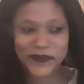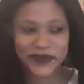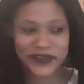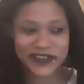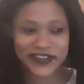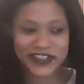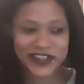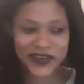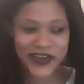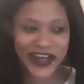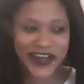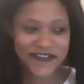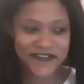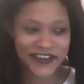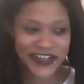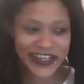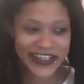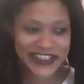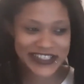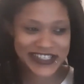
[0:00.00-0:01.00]
Would you have
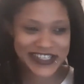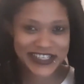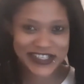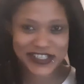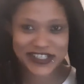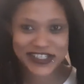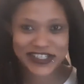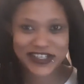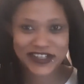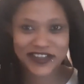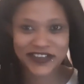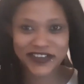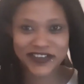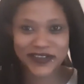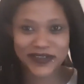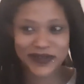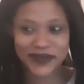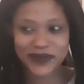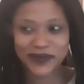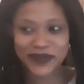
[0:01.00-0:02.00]
like
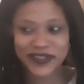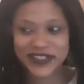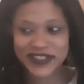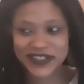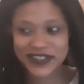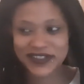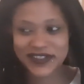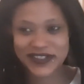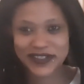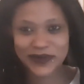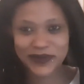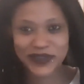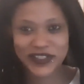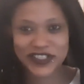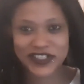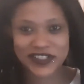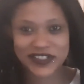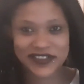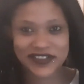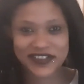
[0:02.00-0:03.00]
16-year-old wizards and
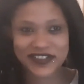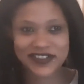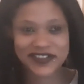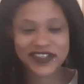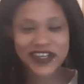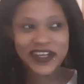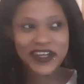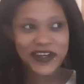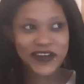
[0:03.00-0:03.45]
witches just